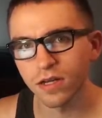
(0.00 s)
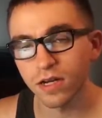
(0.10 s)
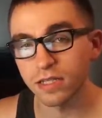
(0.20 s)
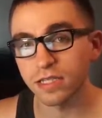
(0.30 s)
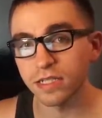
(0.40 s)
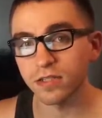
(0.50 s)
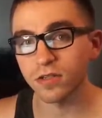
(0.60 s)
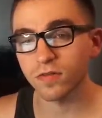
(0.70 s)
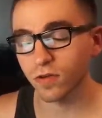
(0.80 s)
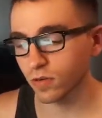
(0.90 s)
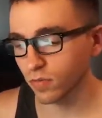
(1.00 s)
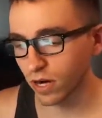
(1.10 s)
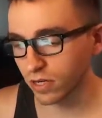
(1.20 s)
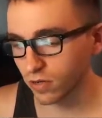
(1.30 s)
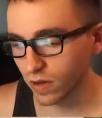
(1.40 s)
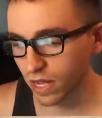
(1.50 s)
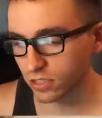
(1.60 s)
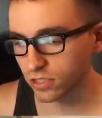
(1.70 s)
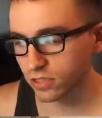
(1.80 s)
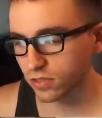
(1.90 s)
a teaser for a brand new
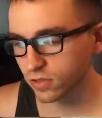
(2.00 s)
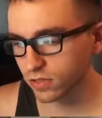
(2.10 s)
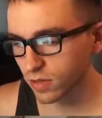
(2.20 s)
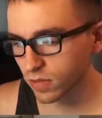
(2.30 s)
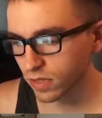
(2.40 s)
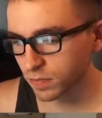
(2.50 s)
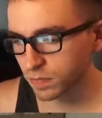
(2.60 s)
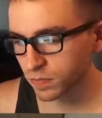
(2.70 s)
agent or something.